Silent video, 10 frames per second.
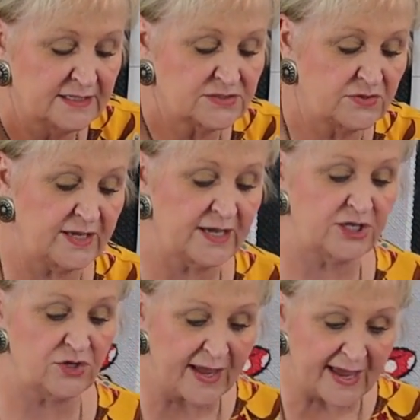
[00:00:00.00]
So yeah,
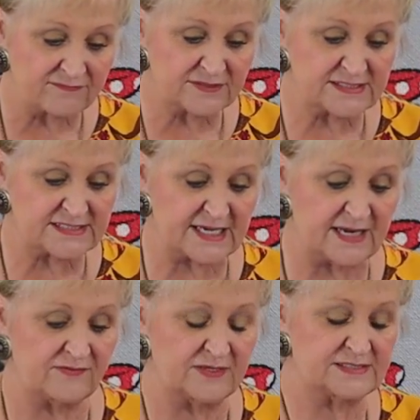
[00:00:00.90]
you have to
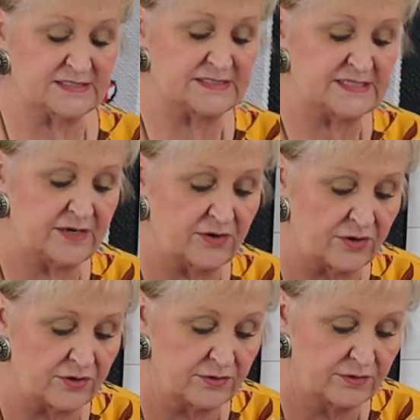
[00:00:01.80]
stay in the
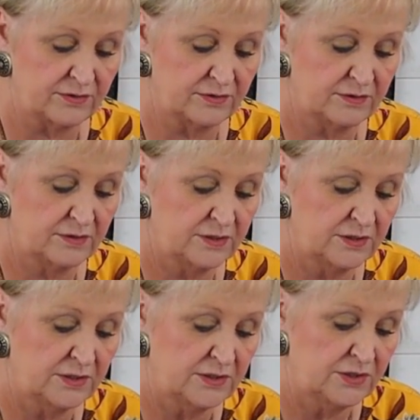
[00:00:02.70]
center,
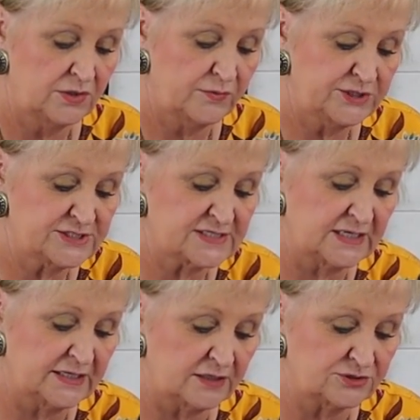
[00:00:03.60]
which is a
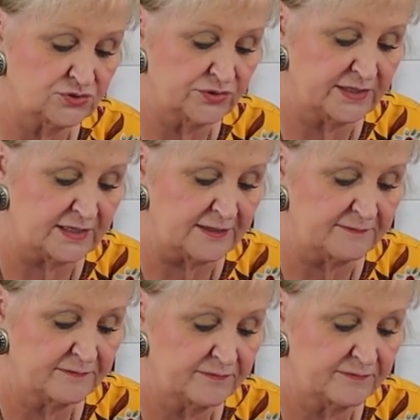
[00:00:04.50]
little tricky.